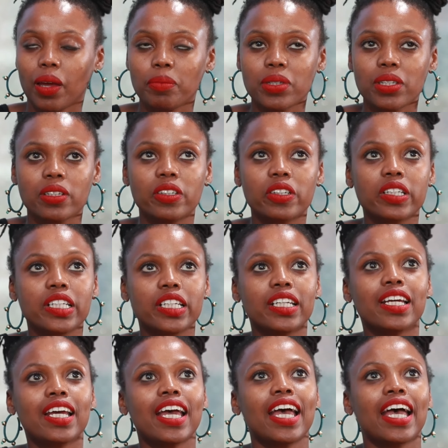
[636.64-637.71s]
Absolutely.
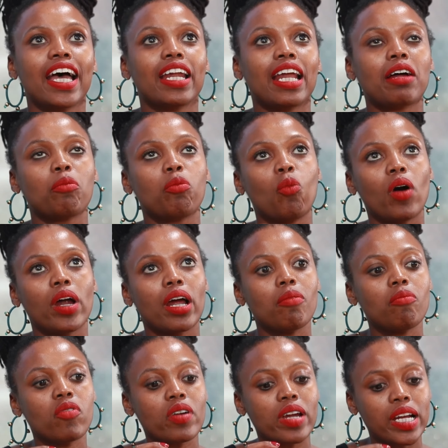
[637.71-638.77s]
And what
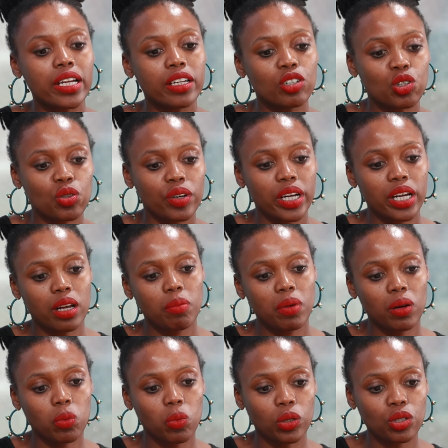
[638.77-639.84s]
I'm really enjoying
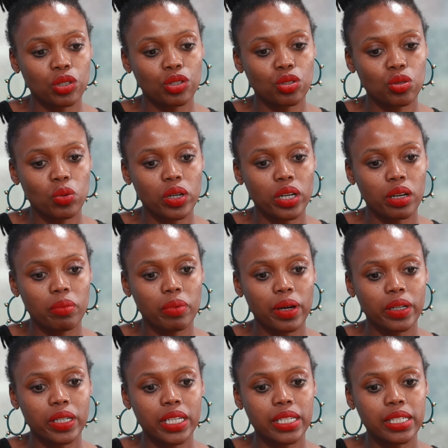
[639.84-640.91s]
about what you're talking
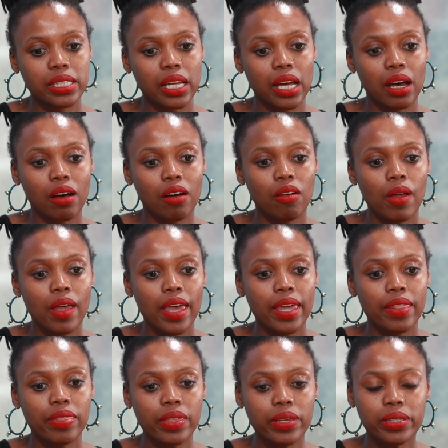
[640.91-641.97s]
about is how
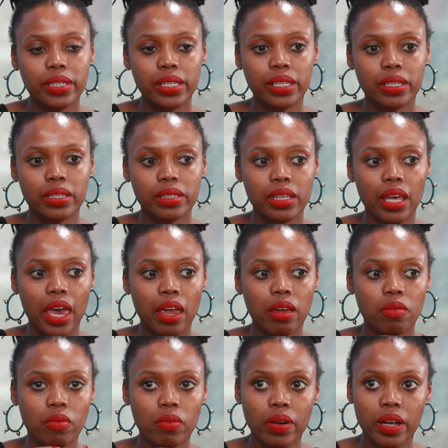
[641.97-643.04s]
this is a
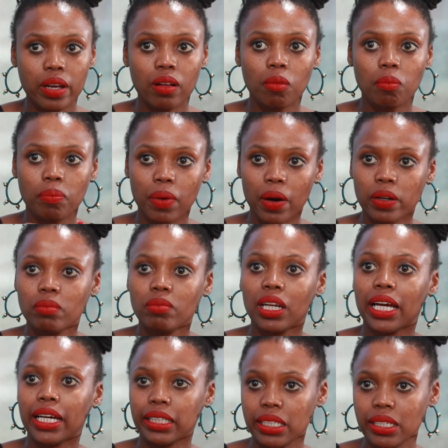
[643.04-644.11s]
real bottom
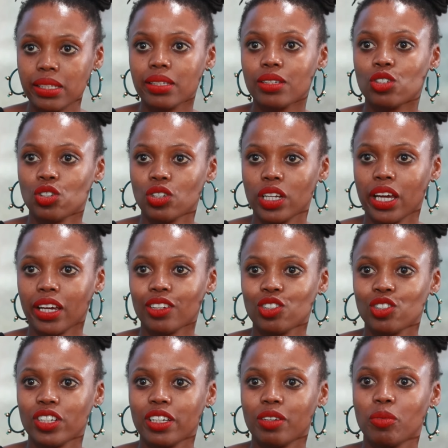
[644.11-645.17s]
line decision,
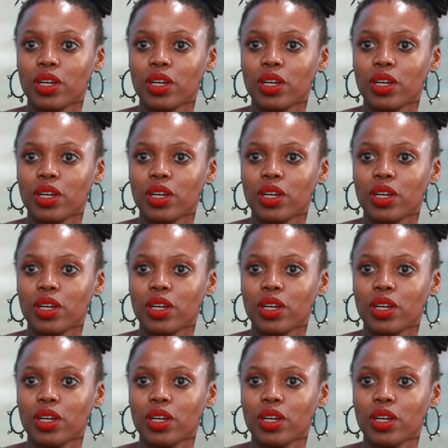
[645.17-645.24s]
actually,